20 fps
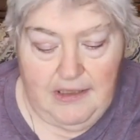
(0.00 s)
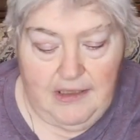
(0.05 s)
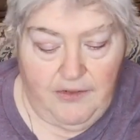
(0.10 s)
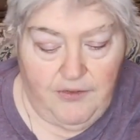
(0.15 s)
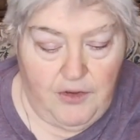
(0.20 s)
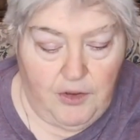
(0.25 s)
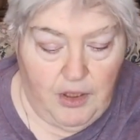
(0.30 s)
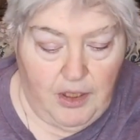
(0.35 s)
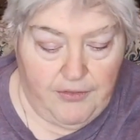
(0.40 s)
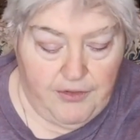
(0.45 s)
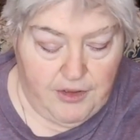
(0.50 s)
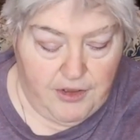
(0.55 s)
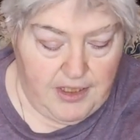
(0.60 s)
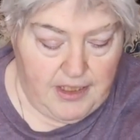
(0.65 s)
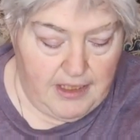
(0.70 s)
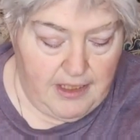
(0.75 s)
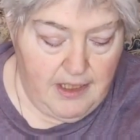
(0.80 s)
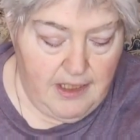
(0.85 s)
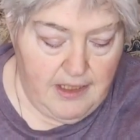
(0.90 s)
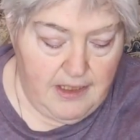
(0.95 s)
If you ever
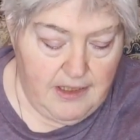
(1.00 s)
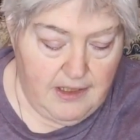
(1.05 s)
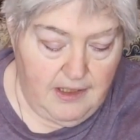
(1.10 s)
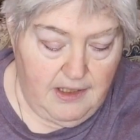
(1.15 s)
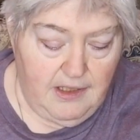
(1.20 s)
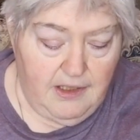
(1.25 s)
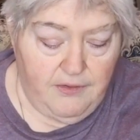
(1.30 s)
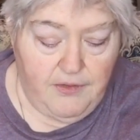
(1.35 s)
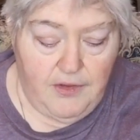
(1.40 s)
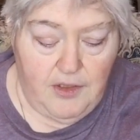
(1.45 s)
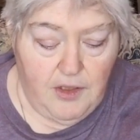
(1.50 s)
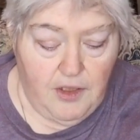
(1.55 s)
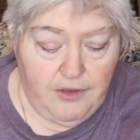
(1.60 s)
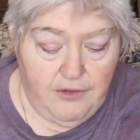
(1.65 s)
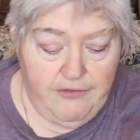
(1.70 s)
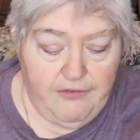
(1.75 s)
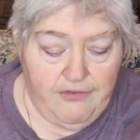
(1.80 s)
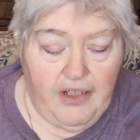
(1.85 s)
see this, if you don't,